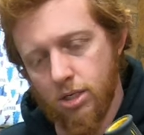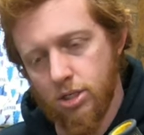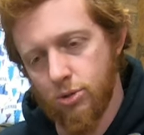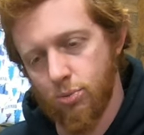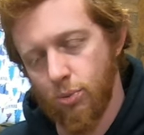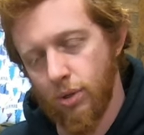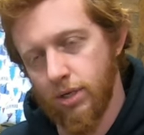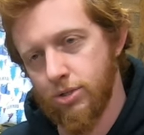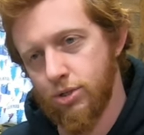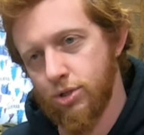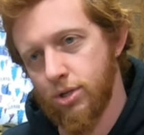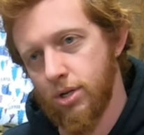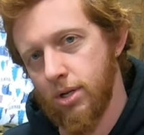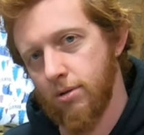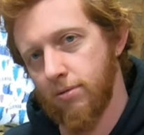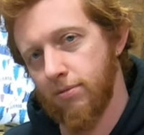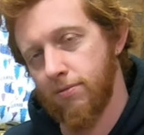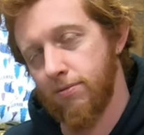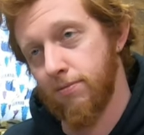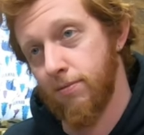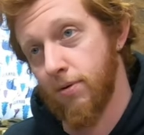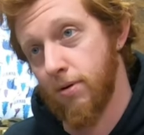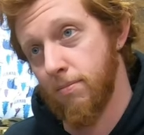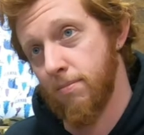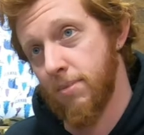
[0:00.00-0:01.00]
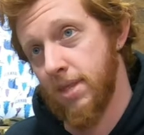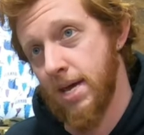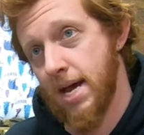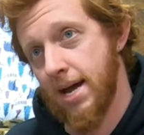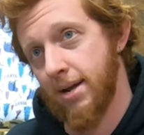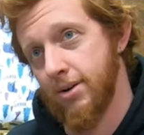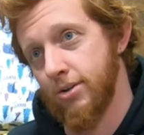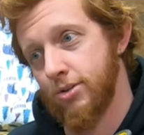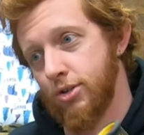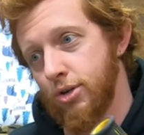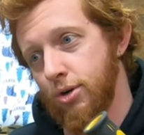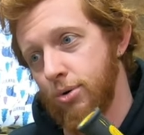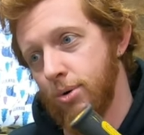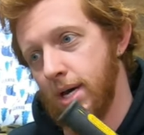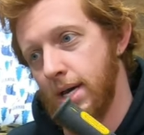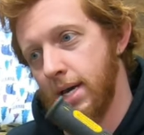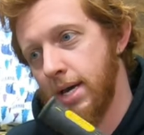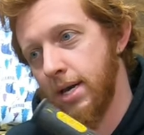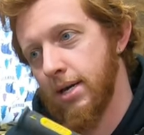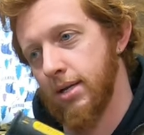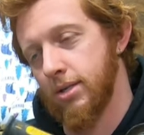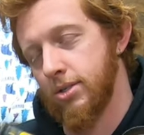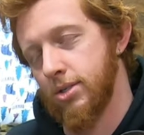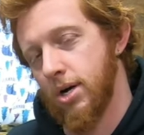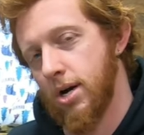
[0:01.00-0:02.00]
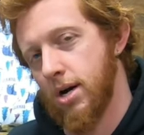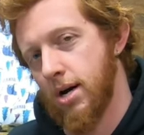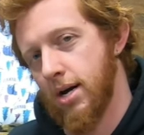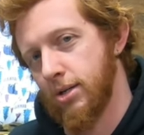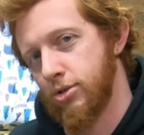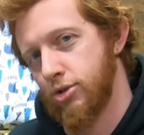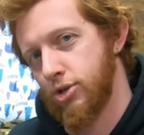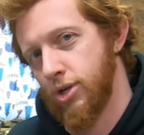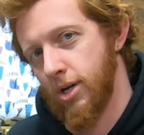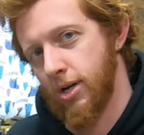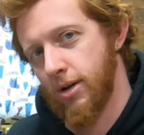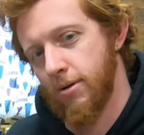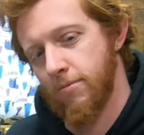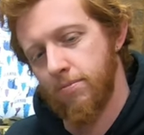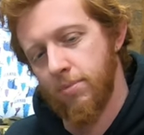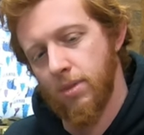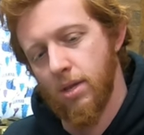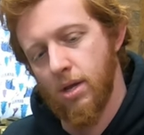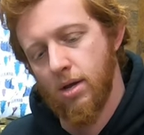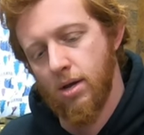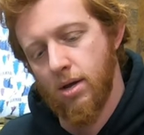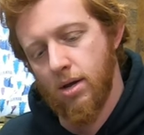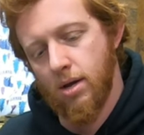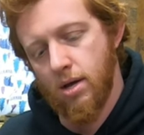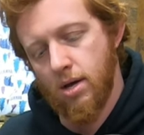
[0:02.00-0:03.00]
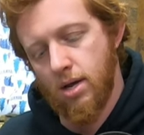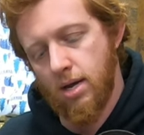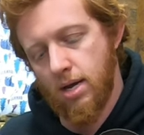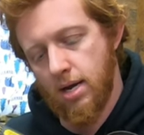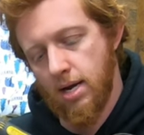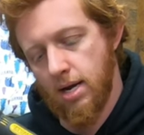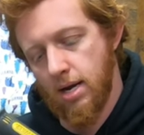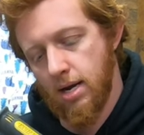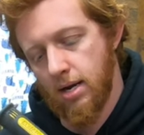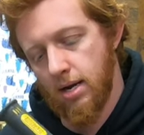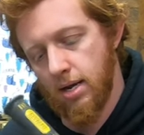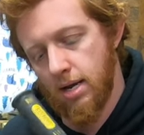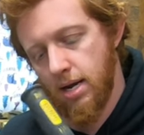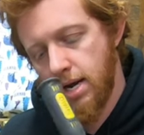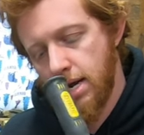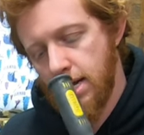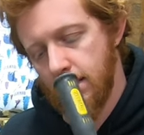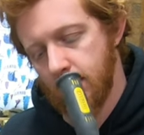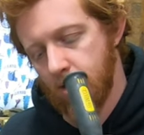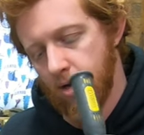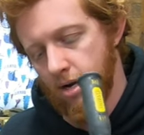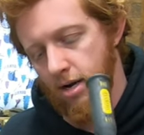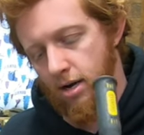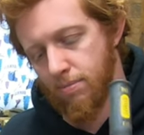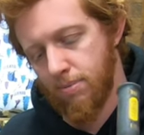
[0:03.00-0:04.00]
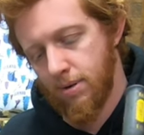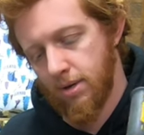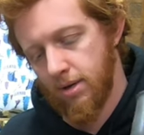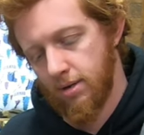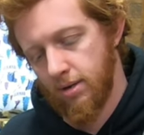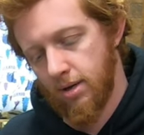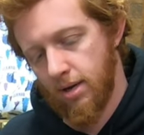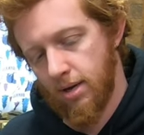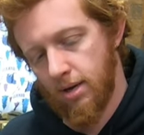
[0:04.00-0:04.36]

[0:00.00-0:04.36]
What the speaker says: switched from that to a Hitachi, and ended up